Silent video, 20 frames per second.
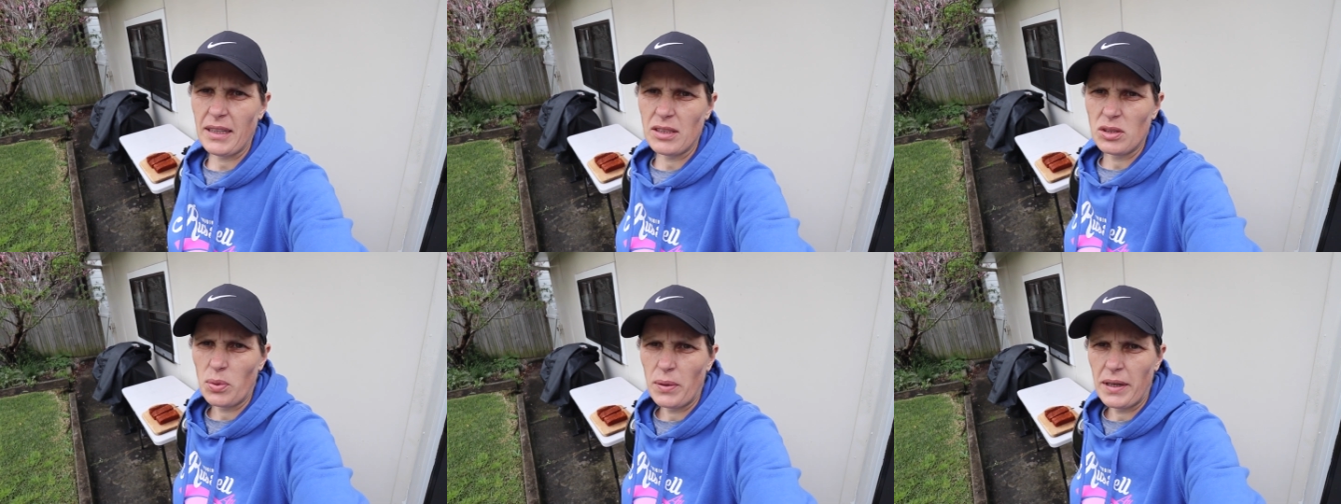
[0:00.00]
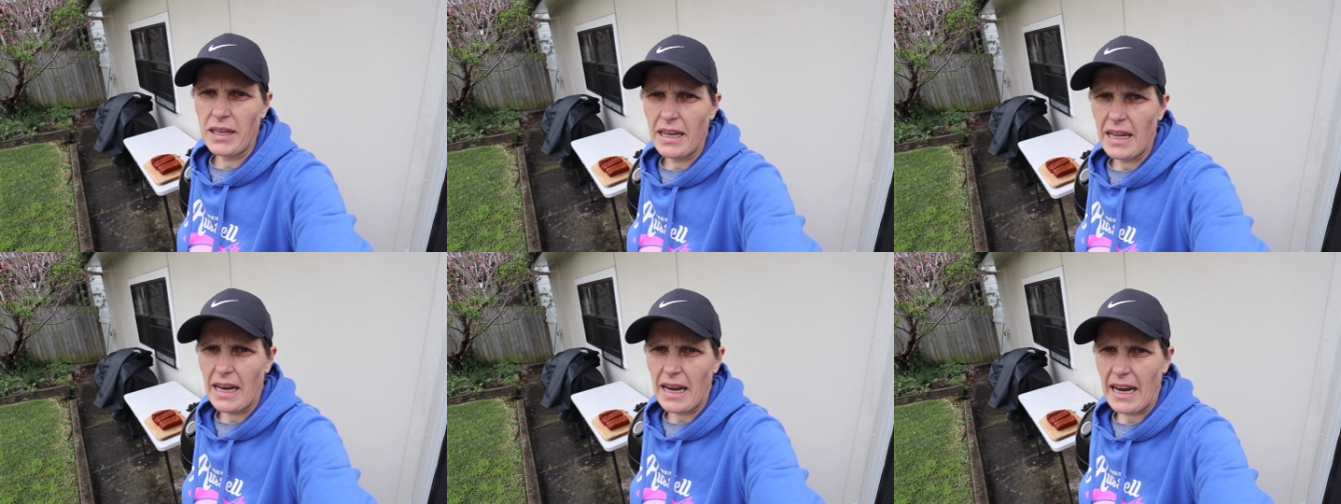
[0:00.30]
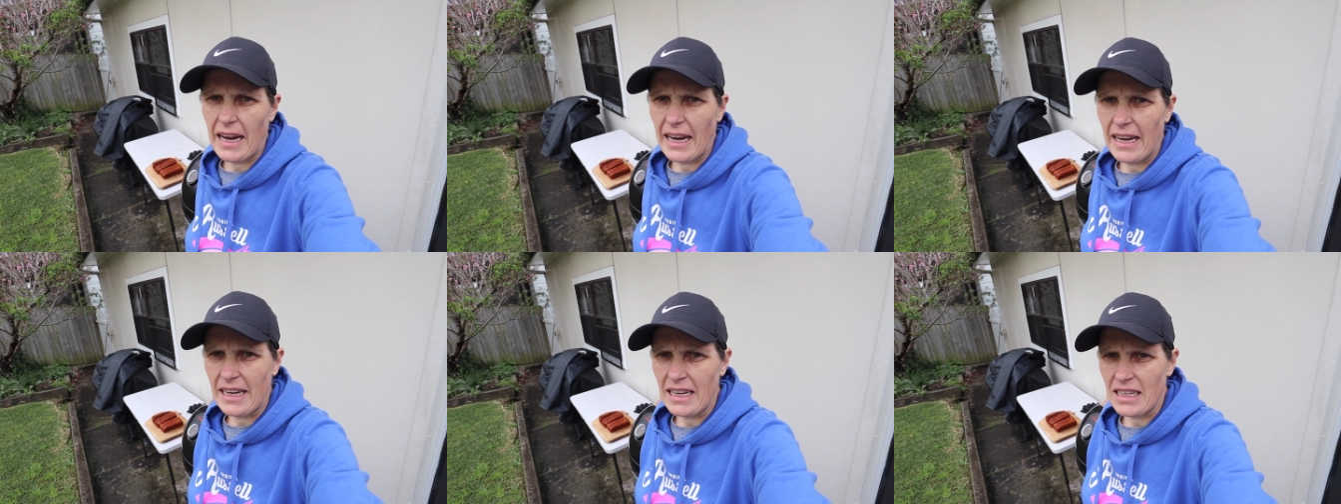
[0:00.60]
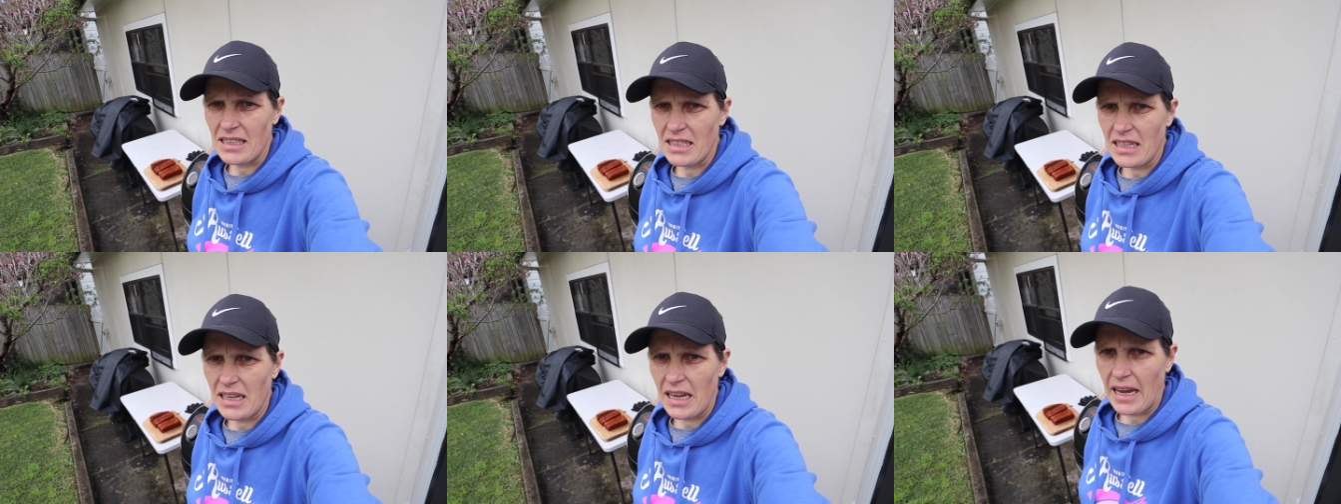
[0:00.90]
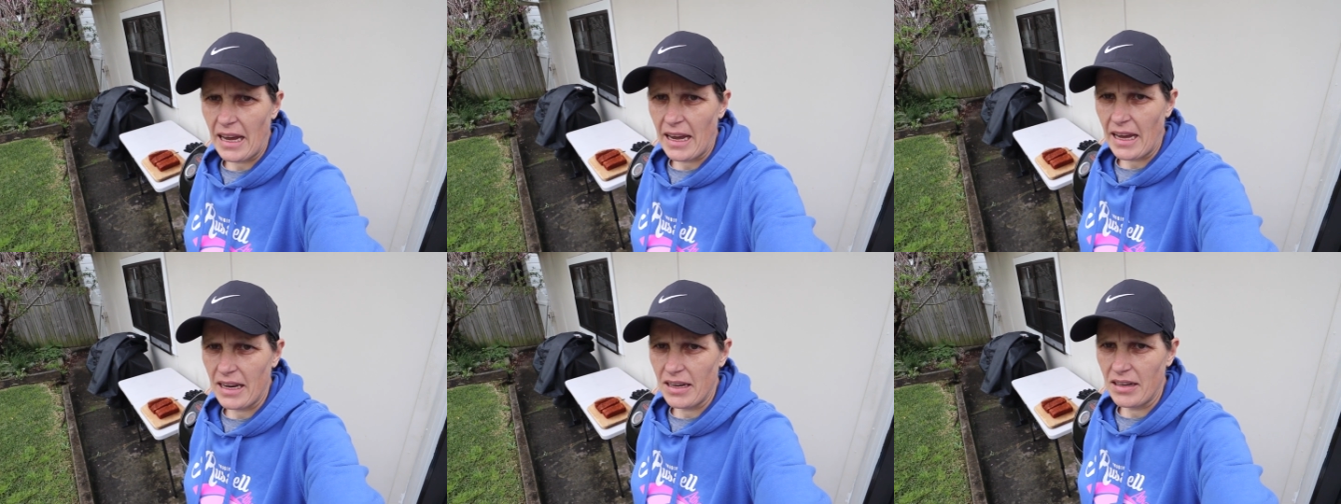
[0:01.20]
20 to 8
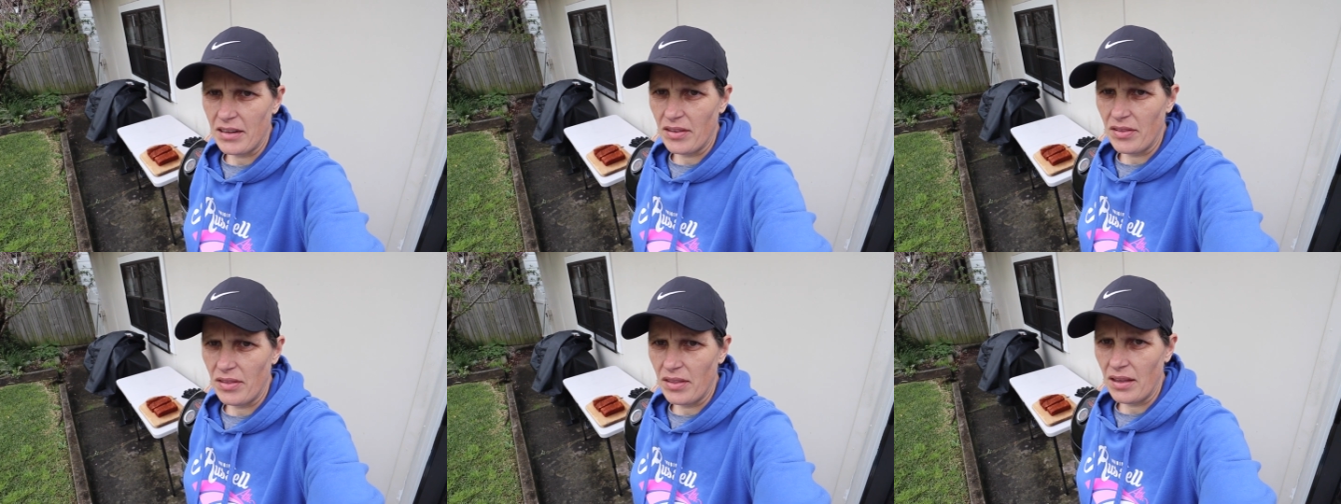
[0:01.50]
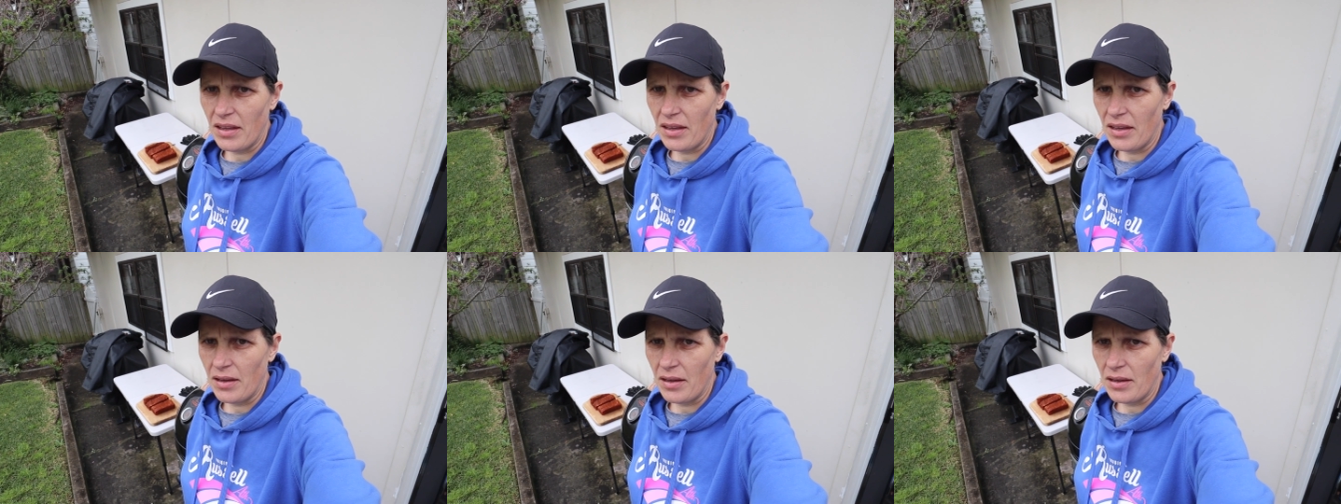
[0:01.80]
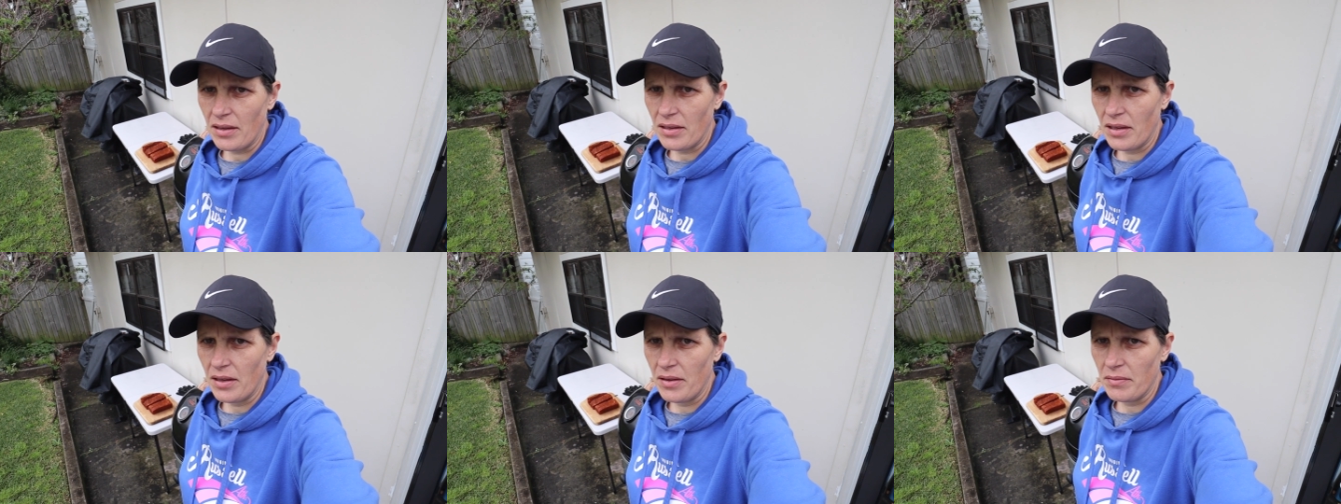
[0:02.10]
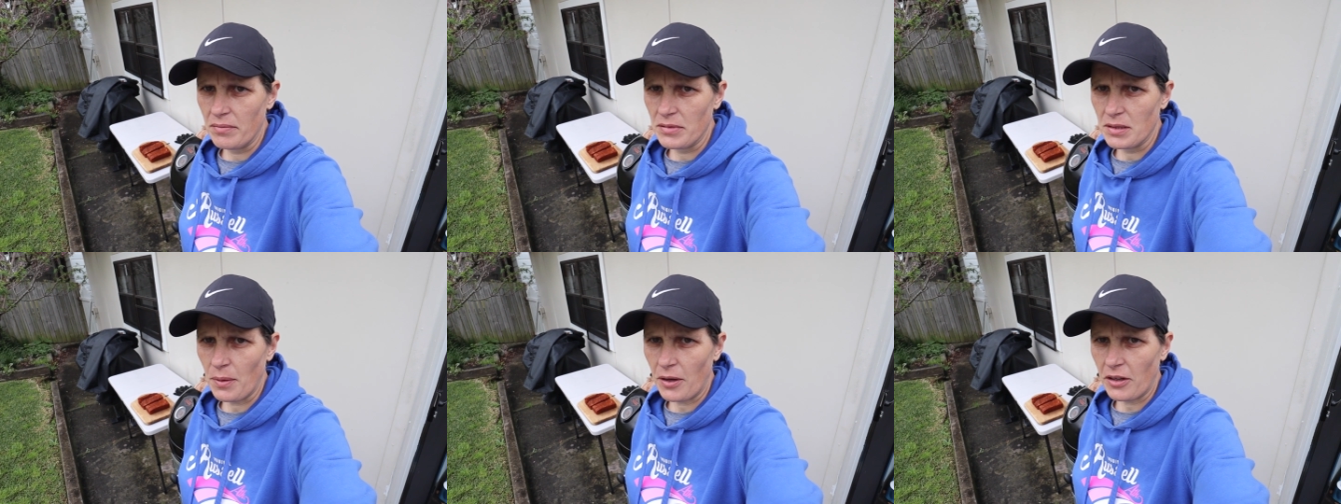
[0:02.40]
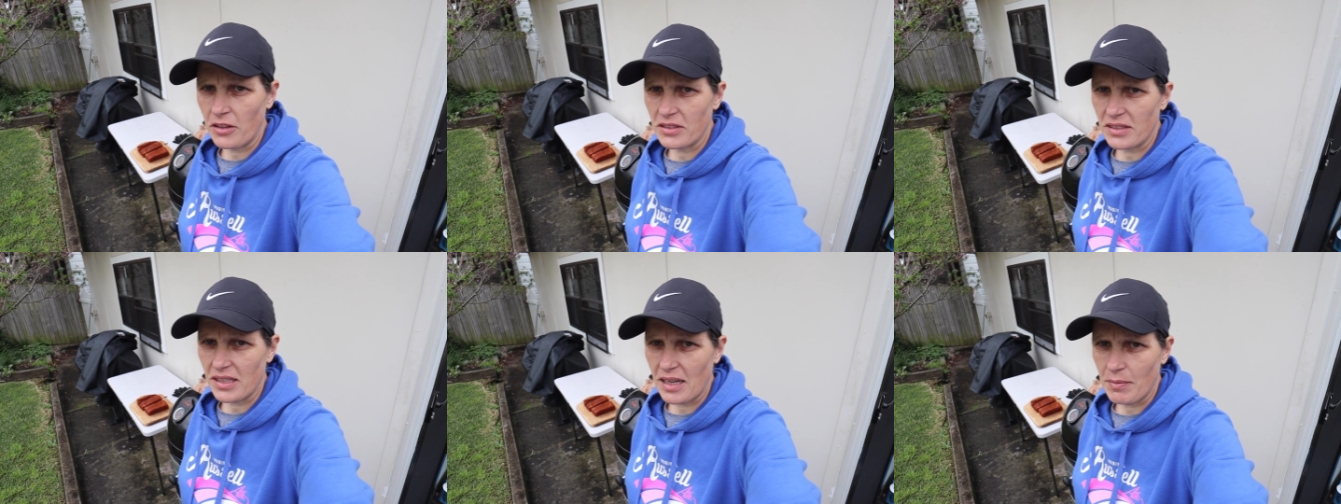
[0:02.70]
and the
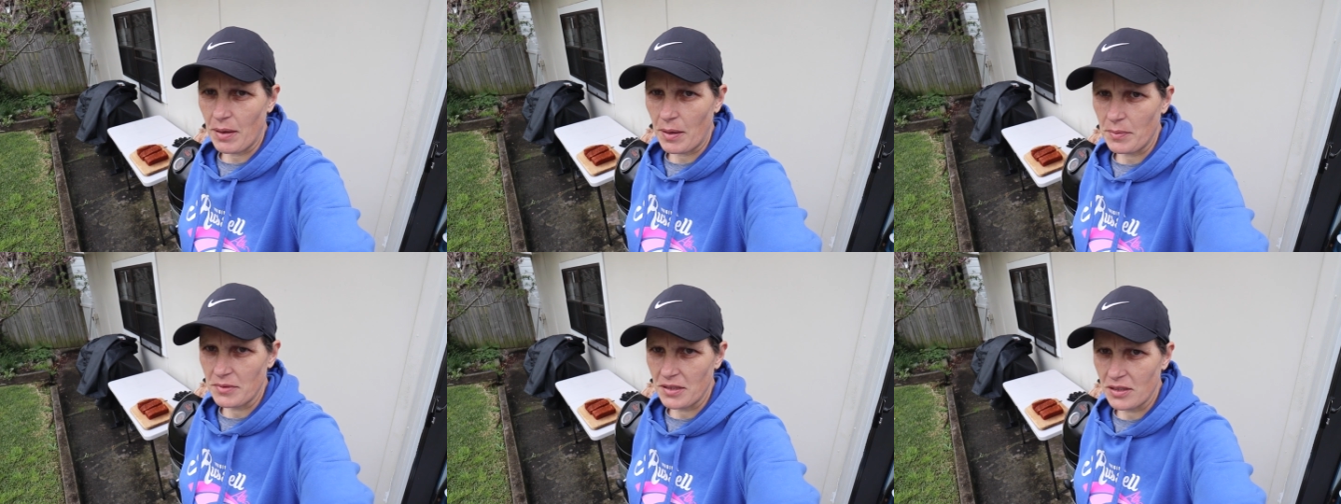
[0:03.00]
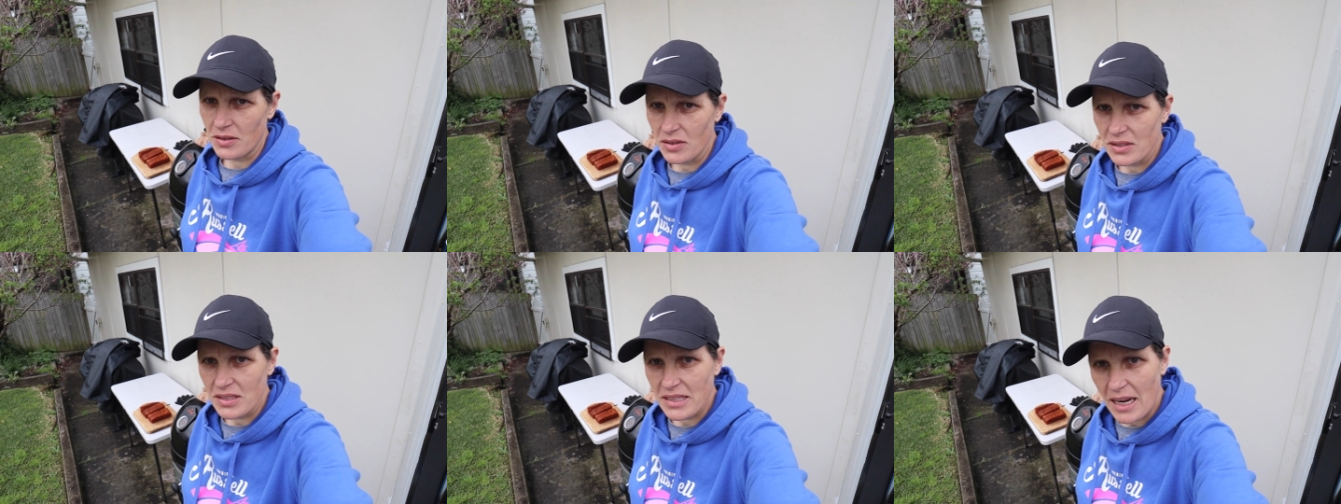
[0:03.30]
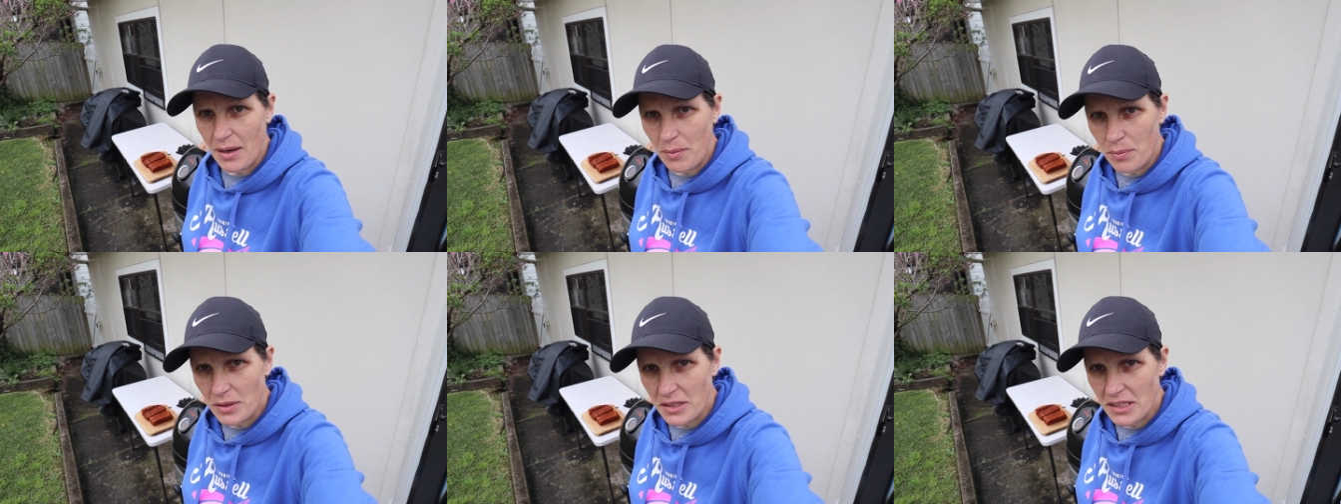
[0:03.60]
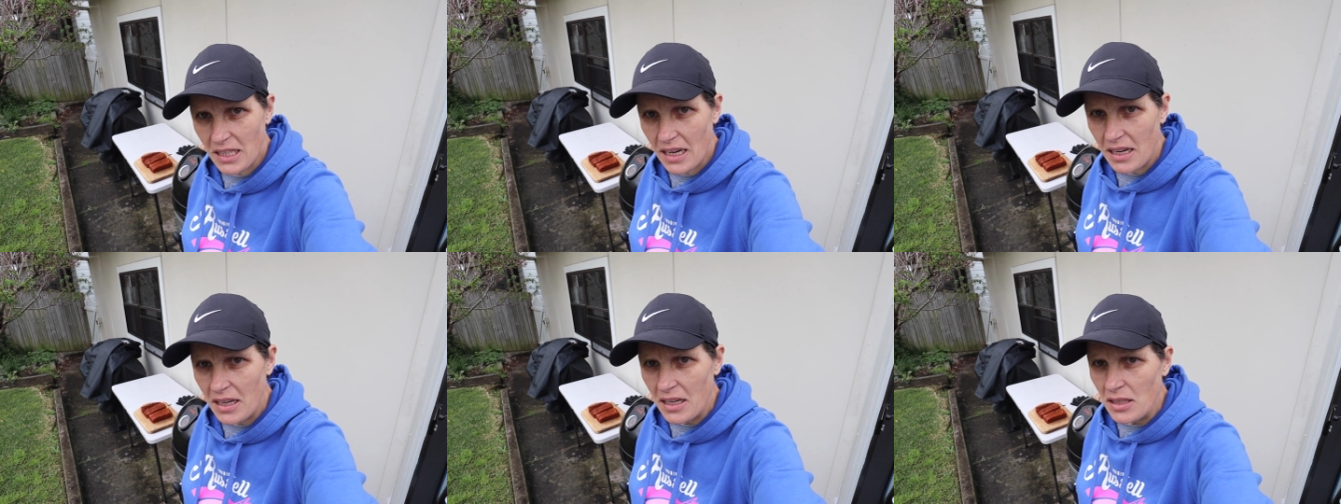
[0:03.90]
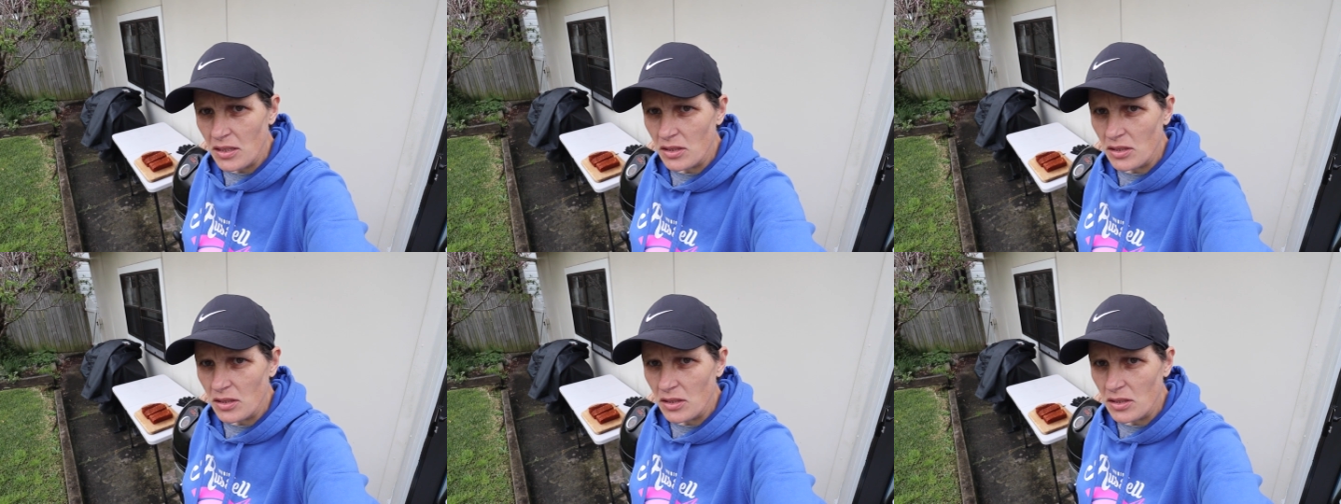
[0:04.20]
smoker has come up to temperature,